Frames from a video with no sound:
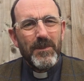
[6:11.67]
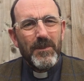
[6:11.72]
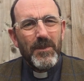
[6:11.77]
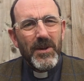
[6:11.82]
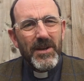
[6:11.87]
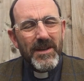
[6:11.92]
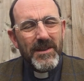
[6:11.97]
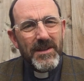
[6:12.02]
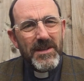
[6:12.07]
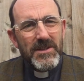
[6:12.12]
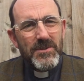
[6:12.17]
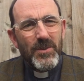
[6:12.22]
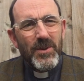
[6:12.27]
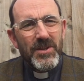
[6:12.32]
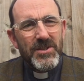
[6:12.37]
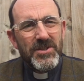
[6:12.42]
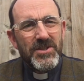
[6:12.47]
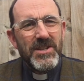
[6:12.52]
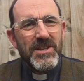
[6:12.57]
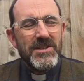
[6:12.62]
But in these
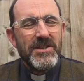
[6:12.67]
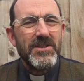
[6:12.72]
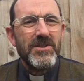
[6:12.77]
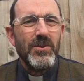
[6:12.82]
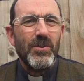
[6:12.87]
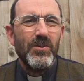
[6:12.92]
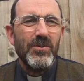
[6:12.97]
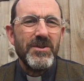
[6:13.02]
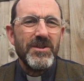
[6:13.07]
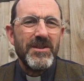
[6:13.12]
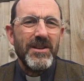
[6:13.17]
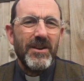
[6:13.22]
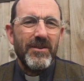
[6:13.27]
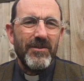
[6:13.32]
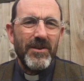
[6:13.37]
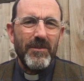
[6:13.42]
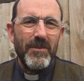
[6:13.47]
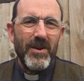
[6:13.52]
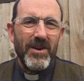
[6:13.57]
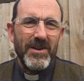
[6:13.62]
words, Jesus also
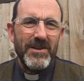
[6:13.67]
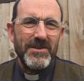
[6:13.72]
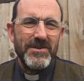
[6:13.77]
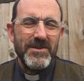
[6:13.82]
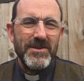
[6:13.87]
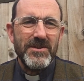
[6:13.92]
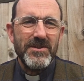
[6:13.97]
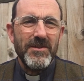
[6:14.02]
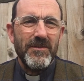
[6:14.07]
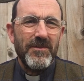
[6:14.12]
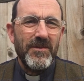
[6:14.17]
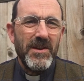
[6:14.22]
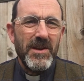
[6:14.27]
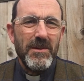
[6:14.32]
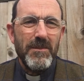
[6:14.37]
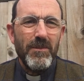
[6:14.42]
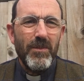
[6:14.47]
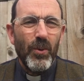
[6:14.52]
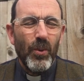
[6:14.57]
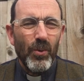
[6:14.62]
reminds us of the
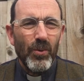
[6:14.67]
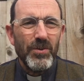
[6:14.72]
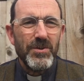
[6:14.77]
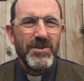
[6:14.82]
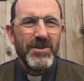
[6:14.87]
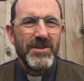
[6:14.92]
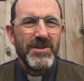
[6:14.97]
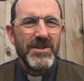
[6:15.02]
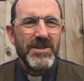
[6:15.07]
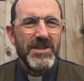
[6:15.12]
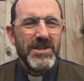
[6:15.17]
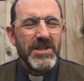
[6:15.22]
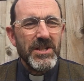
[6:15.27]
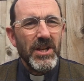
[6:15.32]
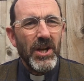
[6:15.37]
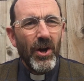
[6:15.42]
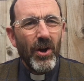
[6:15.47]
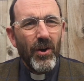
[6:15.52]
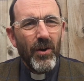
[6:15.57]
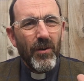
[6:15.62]
importance
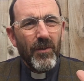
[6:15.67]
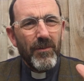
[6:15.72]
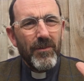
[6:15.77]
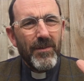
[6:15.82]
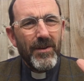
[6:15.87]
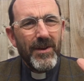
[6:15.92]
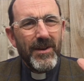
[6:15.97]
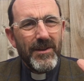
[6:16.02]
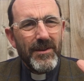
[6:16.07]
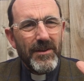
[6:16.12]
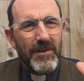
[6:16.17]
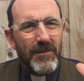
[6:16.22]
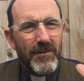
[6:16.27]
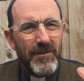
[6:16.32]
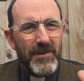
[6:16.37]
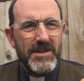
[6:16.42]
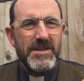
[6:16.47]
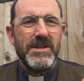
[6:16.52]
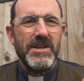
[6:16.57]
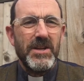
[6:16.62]
of the
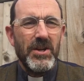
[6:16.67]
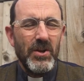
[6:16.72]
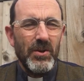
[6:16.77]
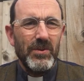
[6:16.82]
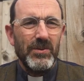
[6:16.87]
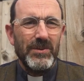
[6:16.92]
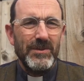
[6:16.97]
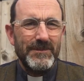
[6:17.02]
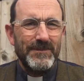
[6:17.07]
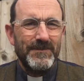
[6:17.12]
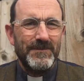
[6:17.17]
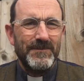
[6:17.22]
physical.